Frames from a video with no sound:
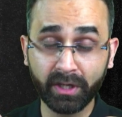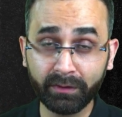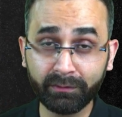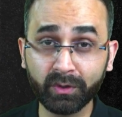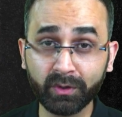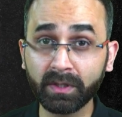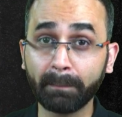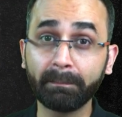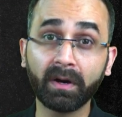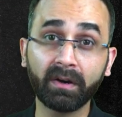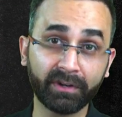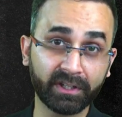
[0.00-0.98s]
give you the
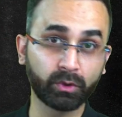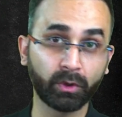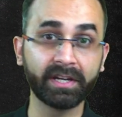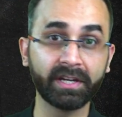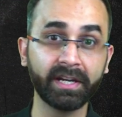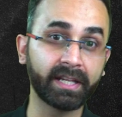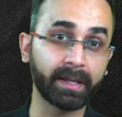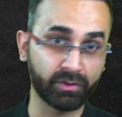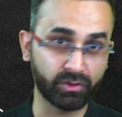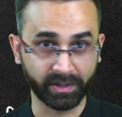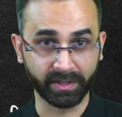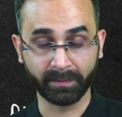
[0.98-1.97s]
perfect score in NEET
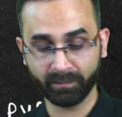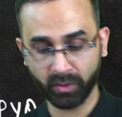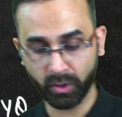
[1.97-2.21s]
chemistry.